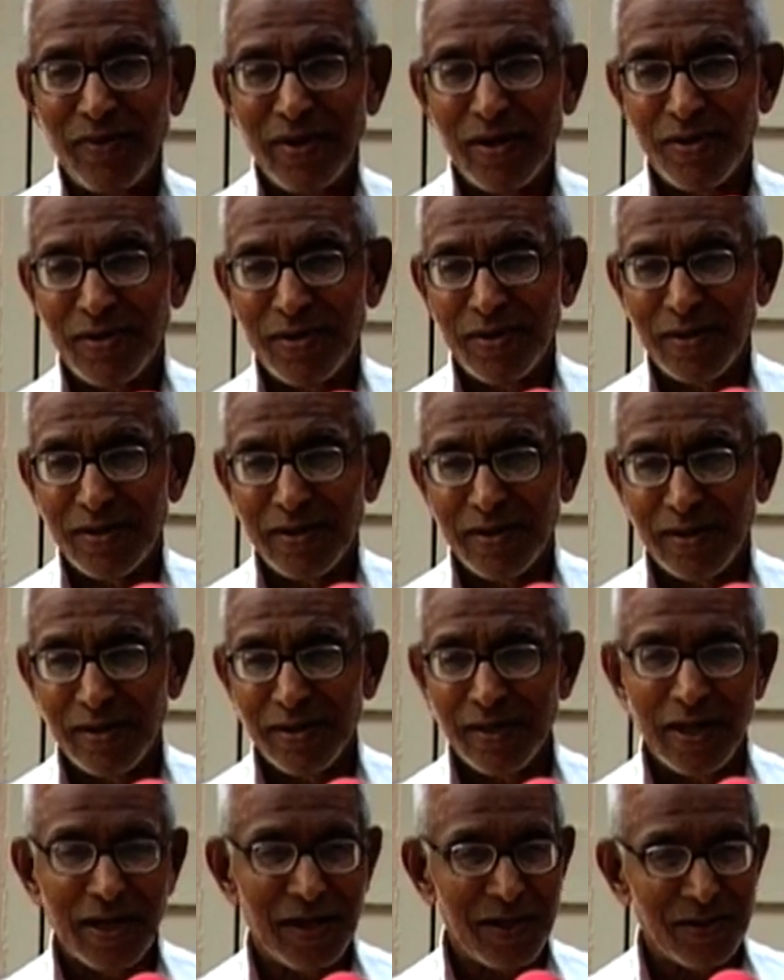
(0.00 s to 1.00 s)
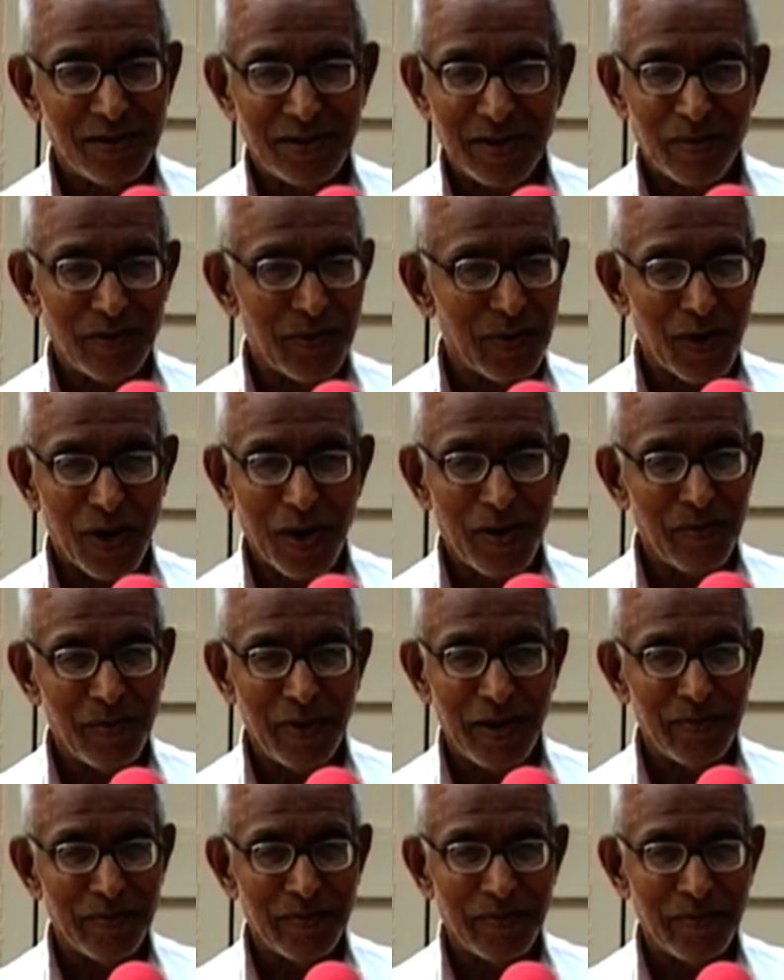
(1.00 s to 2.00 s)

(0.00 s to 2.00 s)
it? That is the problem.